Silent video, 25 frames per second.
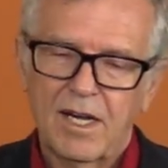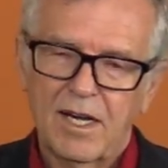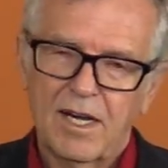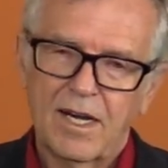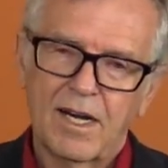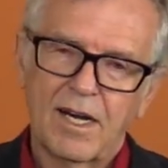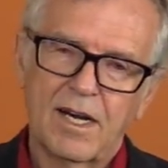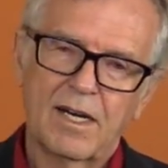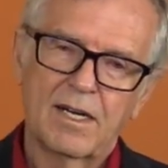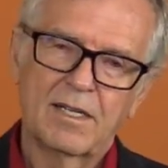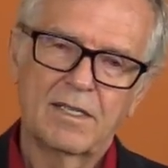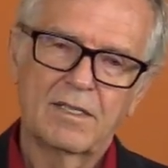
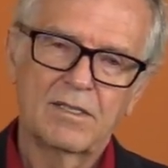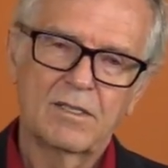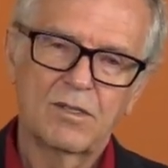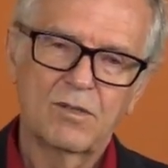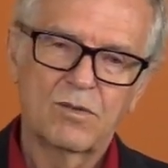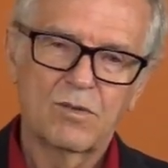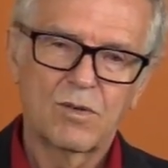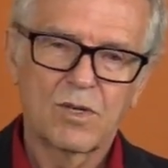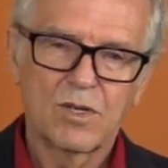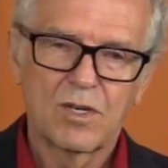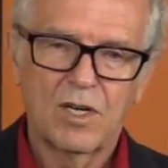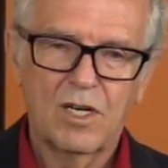
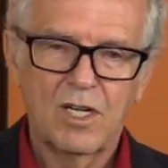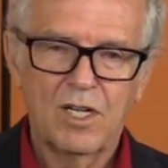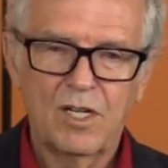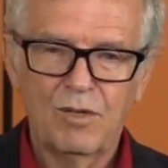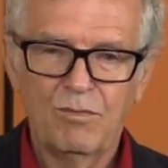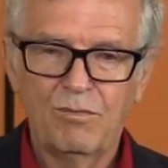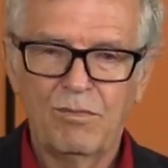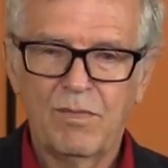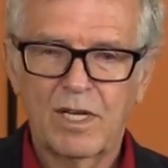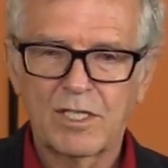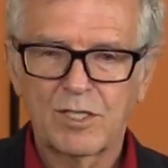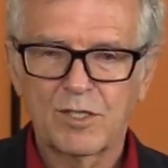we're
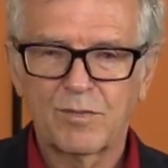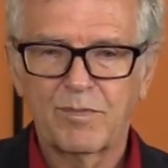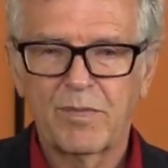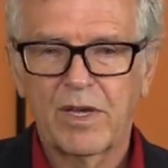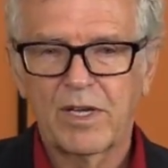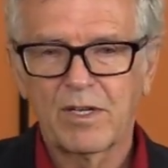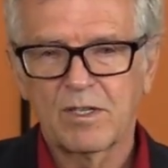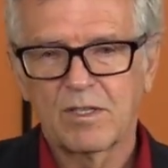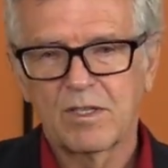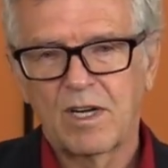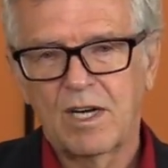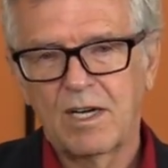all much
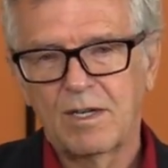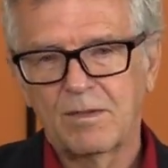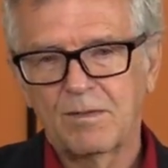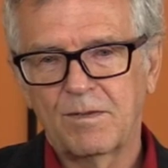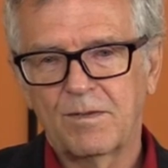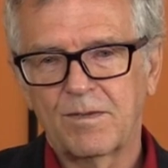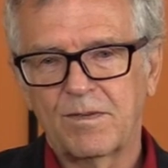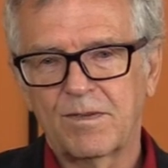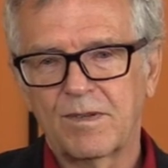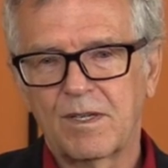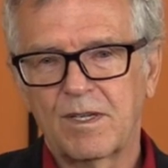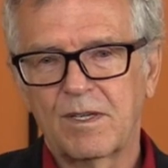better
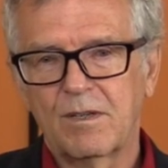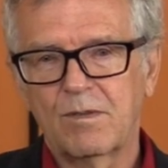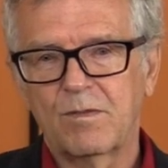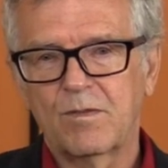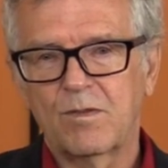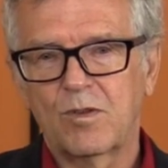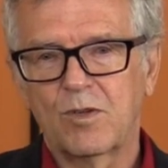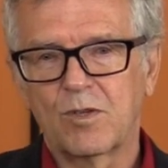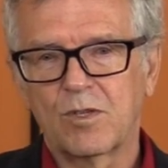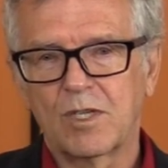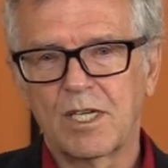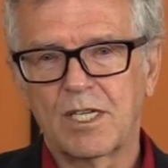off
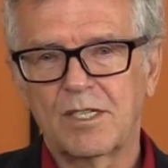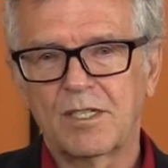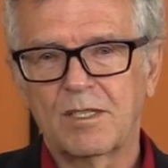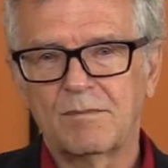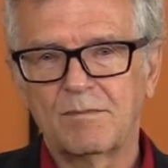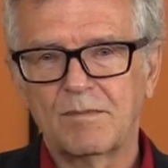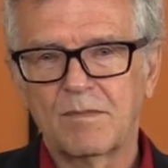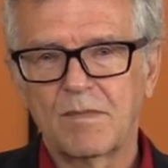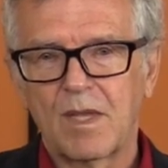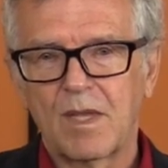for it.